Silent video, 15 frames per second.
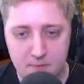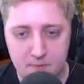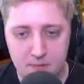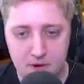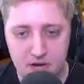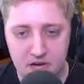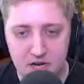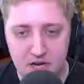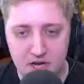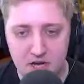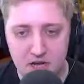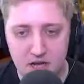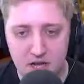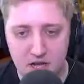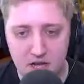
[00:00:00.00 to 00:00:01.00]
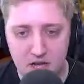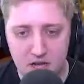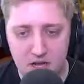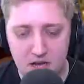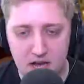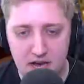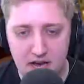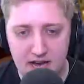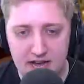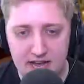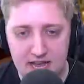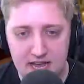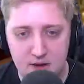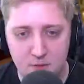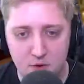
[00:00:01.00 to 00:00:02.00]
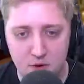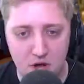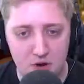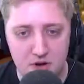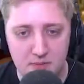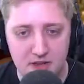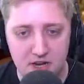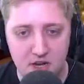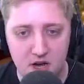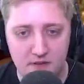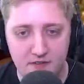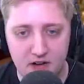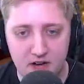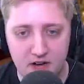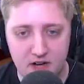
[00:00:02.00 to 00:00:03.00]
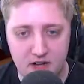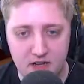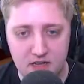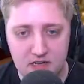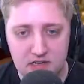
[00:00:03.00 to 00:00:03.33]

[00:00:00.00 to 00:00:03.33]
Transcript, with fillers: But I will only be on half a heart.